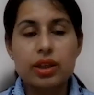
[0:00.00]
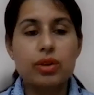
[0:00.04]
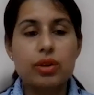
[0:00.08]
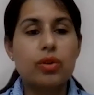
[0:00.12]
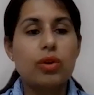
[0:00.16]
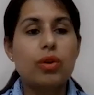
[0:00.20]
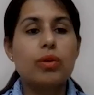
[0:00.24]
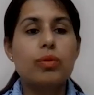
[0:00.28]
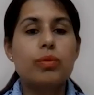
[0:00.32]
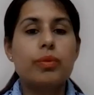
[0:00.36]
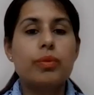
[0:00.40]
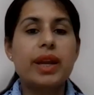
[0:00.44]

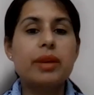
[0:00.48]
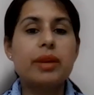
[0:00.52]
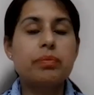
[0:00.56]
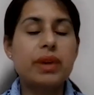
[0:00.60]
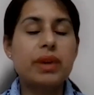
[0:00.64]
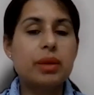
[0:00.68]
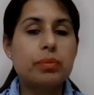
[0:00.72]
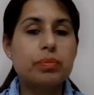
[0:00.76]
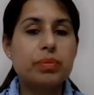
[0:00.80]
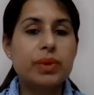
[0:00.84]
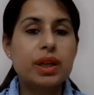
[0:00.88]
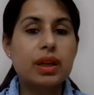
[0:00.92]

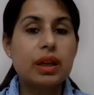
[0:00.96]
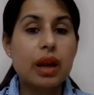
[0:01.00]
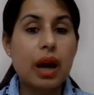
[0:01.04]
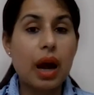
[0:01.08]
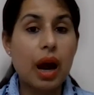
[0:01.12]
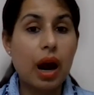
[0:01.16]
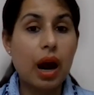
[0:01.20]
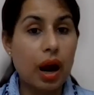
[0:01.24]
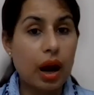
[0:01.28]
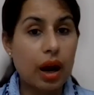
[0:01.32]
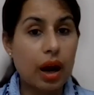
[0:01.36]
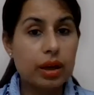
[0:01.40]
when
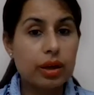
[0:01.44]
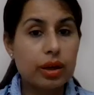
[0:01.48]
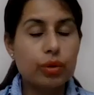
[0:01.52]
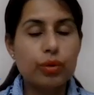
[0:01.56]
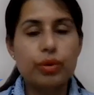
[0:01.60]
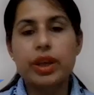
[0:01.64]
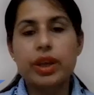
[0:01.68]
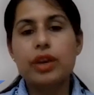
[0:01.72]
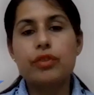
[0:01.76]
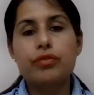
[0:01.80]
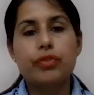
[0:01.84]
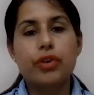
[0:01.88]
people
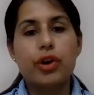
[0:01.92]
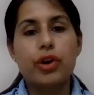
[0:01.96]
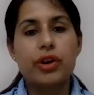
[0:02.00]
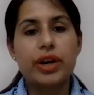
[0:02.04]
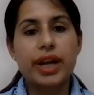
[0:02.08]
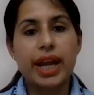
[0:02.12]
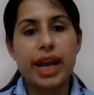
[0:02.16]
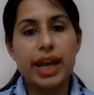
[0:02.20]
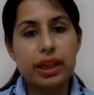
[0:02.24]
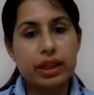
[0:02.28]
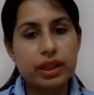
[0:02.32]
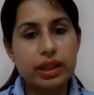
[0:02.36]
are looking
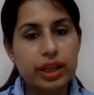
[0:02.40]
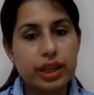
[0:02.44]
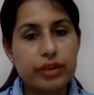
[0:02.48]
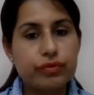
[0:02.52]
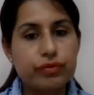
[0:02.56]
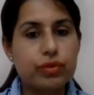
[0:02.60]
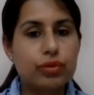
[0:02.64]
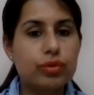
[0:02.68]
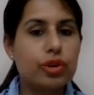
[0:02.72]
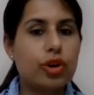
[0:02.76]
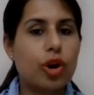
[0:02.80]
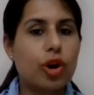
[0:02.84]
for
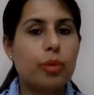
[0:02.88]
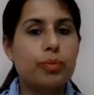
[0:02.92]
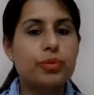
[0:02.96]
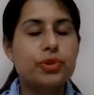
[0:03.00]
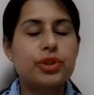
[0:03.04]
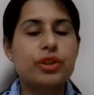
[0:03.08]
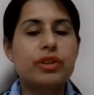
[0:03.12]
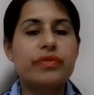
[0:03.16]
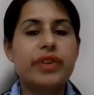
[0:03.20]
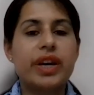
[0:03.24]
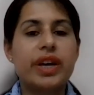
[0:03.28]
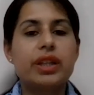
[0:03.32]
healthy food
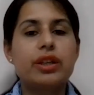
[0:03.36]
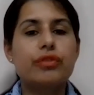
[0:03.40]
option,